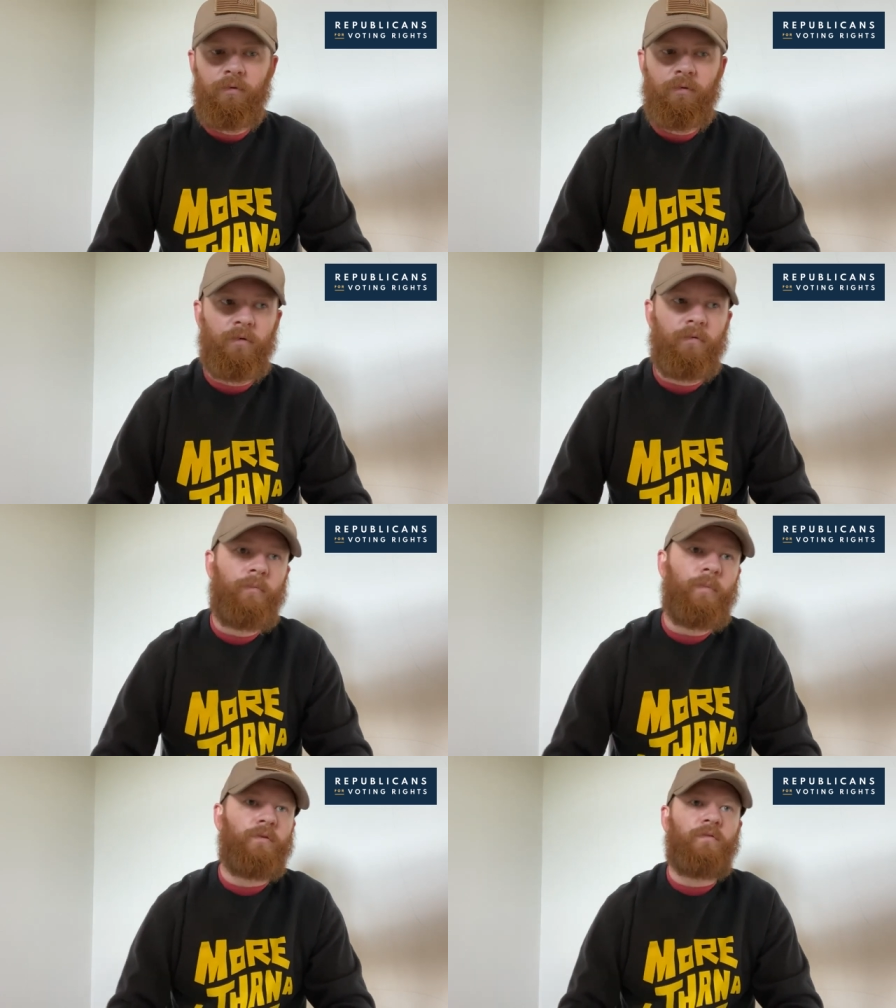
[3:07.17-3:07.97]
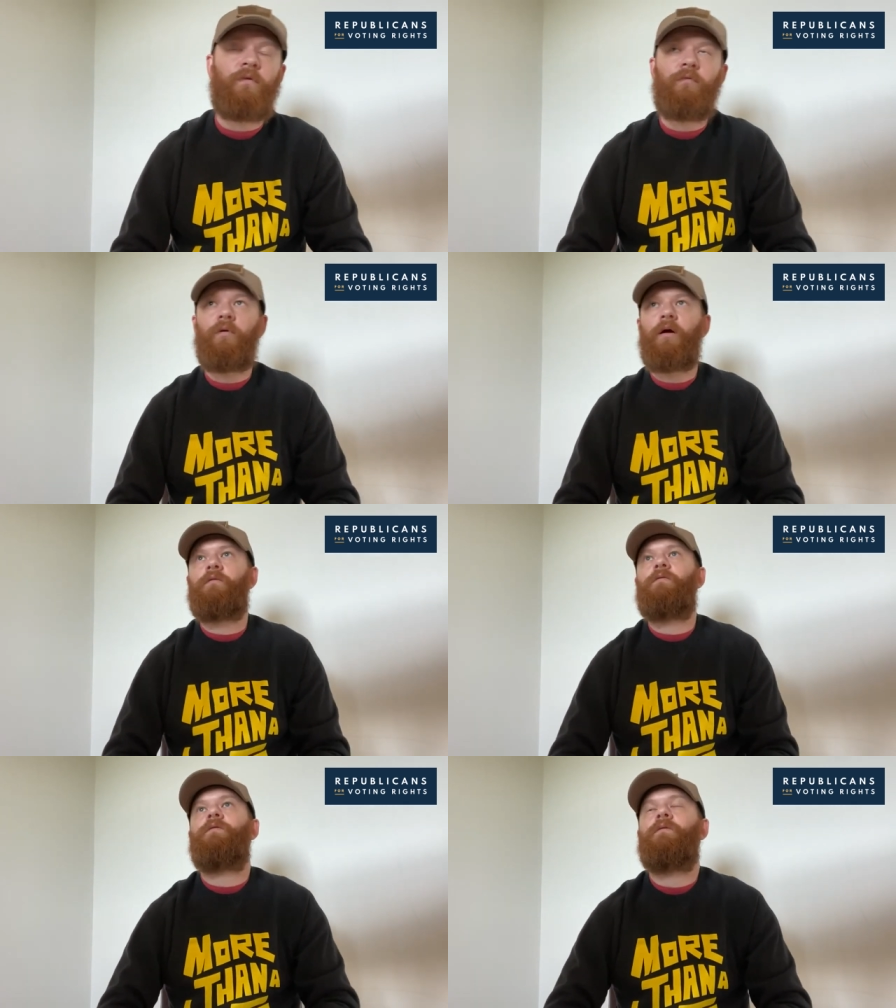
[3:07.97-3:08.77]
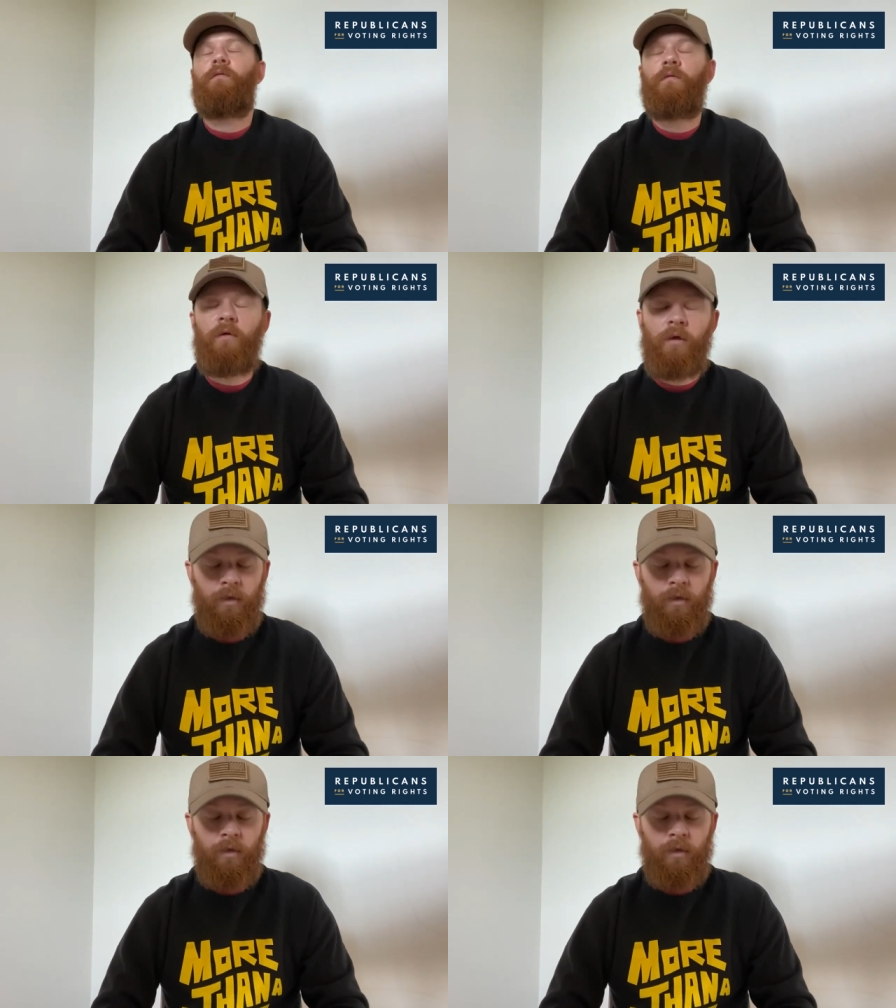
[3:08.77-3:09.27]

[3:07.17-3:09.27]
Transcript: the, about the civil rights and this,